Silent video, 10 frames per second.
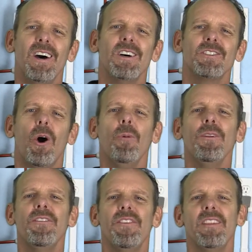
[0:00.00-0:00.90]
So
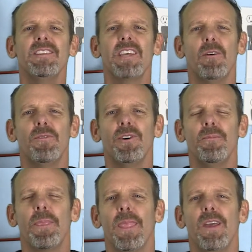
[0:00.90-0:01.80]
hopefully you found this
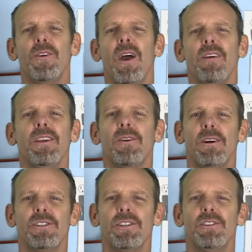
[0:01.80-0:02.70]
helpful. If you have any
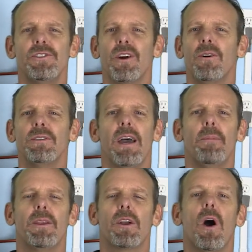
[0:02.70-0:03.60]
questions, you're always
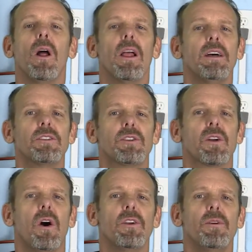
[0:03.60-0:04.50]
happy to call us or
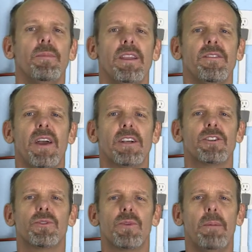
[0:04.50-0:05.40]
call your
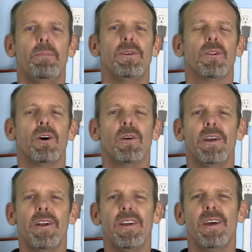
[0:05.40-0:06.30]
manufacturer's rep in your local
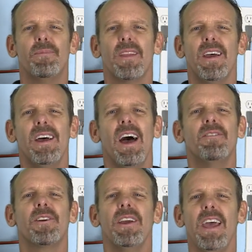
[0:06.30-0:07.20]
area. Have
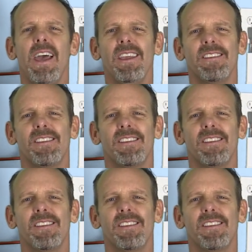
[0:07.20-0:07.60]
a great day.